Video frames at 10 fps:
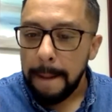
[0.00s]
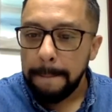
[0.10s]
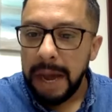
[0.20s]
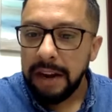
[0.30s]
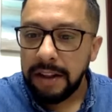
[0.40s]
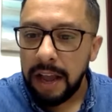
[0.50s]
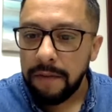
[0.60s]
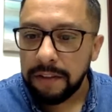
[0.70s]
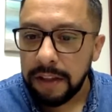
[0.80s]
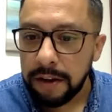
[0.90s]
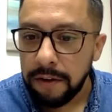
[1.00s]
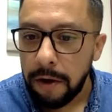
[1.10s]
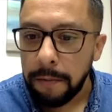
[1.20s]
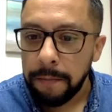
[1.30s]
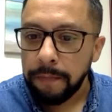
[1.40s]
Betty Davis says
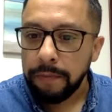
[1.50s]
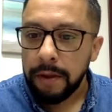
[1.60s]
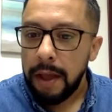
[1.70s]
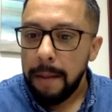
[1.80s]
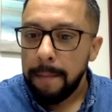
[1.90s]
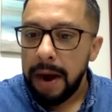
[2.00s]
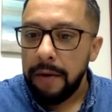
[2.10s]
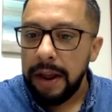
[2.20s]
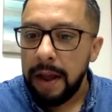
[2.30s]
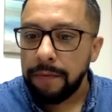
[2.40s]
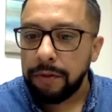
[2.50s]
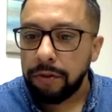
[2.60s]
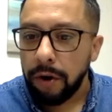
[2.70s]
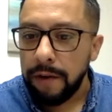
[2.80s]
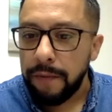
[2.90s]
no. Maria
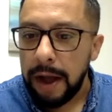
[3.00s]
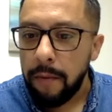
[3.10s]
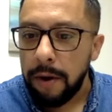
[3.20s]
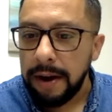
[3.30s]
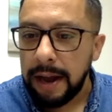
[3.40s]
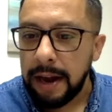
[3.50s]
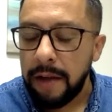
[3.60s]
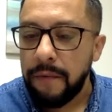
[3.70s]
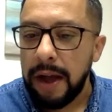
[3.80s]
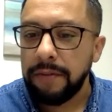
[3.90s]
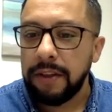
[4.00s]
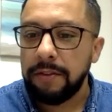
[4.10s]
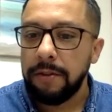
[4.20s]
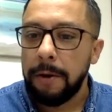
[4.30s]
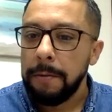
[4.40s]
351995
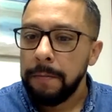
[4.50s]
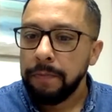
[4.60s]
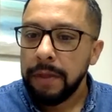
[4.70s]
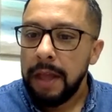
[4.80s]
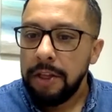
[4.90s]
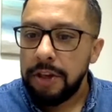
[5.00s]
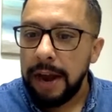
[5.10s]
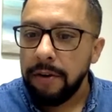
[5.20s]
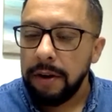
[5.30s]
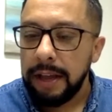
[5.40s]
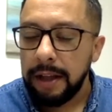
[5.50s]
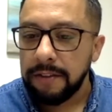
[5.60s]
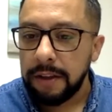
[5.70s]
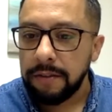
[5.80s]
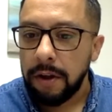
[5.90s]
says no. Jan Erlinga
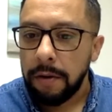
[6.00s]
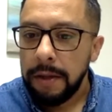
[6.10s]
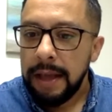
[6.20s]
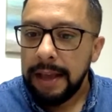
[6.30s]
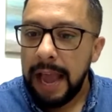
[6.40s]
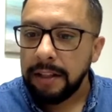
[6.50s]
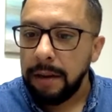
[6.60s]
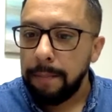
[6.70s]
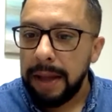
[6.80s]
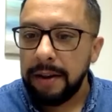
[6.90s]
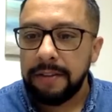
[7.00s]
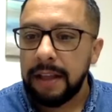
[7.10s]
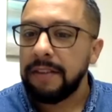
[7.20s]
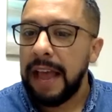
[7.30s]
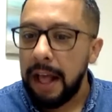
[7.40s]
says no. Kathleen Penny
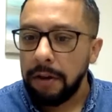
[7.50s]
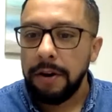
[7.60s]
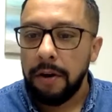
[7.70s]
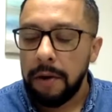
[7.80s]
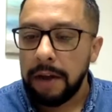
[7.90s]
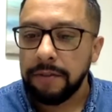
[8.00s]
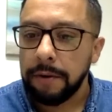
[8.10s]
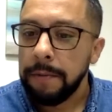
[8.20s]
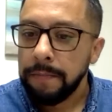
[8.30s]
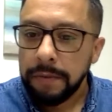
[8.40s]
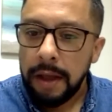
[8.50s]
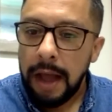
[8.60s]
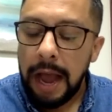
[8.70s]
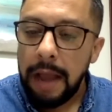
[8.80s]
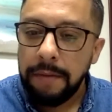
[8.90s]
says, hell no, Oscar.
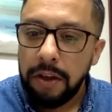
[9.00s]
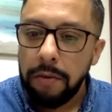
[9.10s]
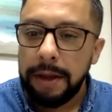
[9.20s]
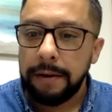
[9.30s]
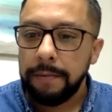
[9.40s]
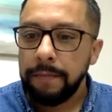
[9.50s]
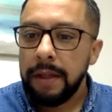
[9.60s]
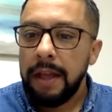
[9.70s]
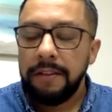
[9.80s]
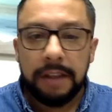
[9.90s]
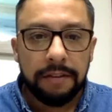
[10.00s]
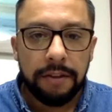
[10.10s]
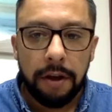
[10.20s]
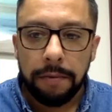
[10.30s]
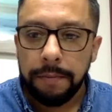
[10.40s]
I am human says
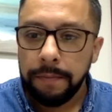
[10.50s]
no.